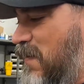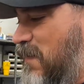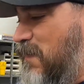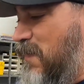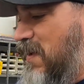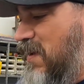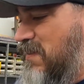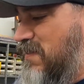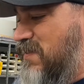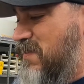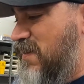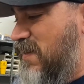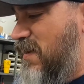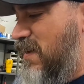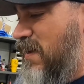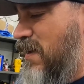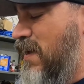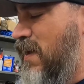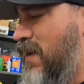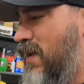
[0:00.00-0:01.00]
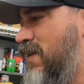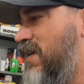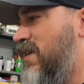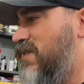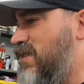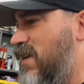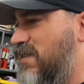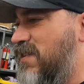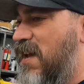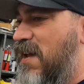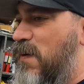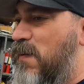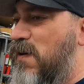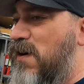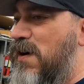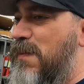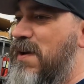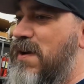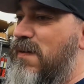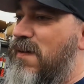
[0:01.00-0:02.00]
But so that's kind of where
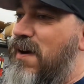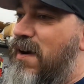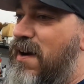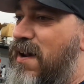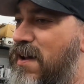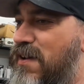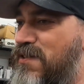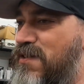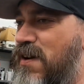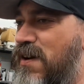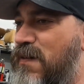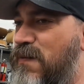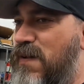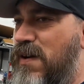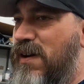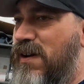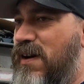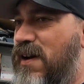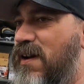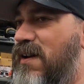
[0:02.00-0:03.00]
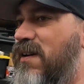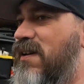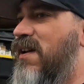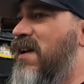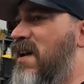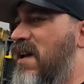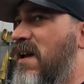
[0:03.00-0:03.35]
I'm at right now, trying to figure out,